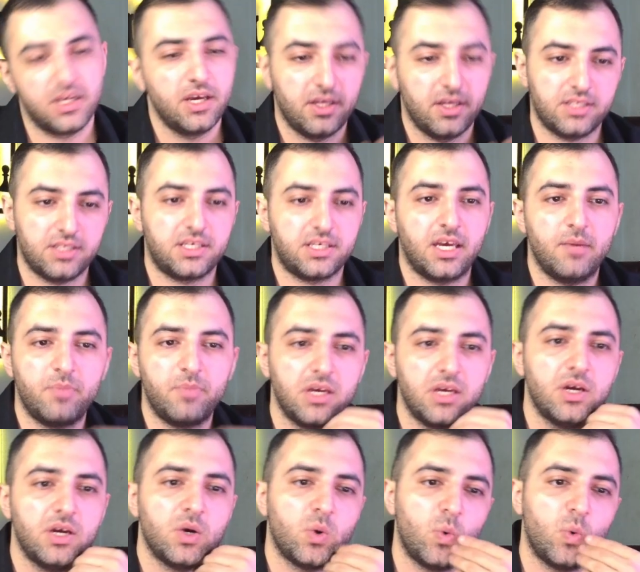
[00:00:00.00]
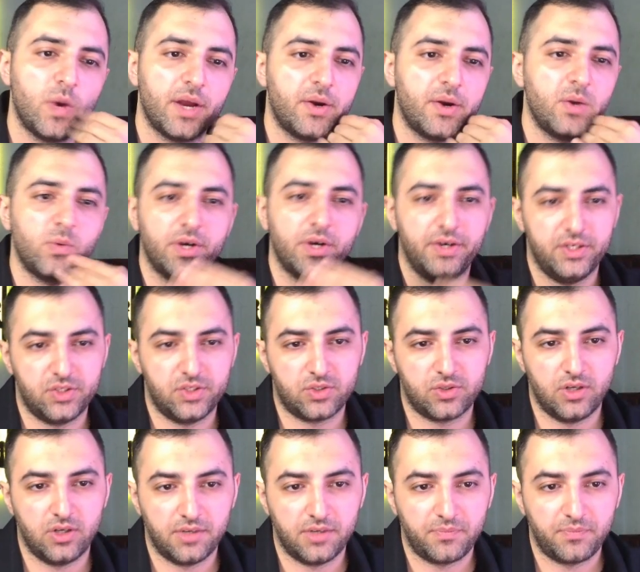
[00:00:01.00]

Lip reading: This can be very, very strong.